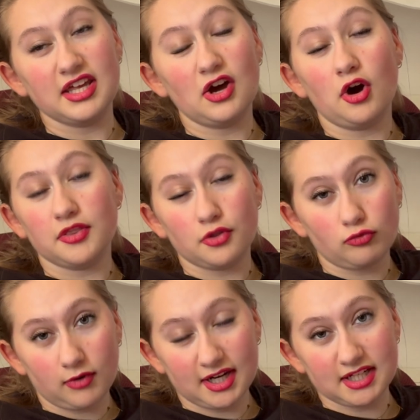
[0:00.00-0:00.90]
on the
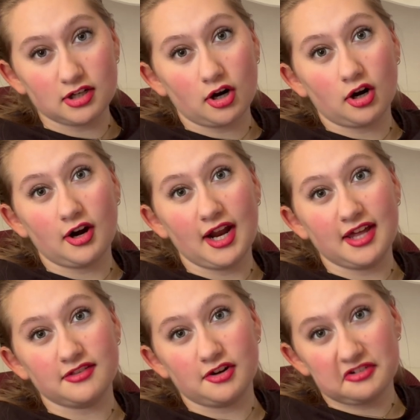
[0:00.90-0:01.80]
radar
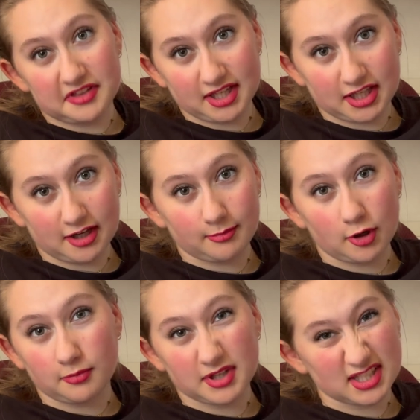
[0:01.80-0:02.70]
and they're thinking
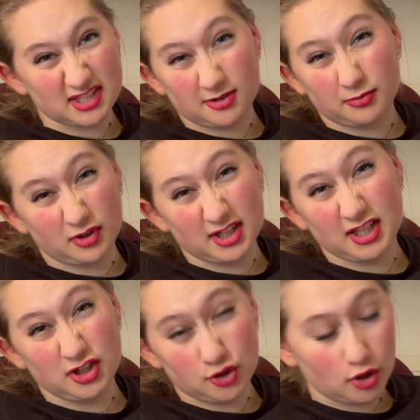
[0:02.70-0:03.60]
about because they're
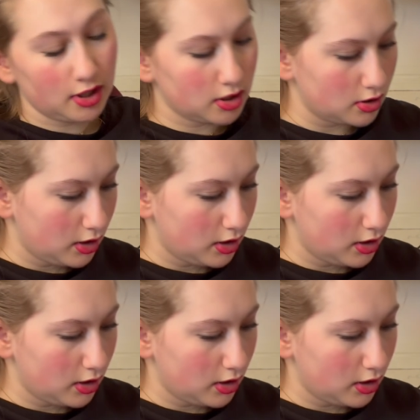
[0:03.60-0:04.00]
pretty good.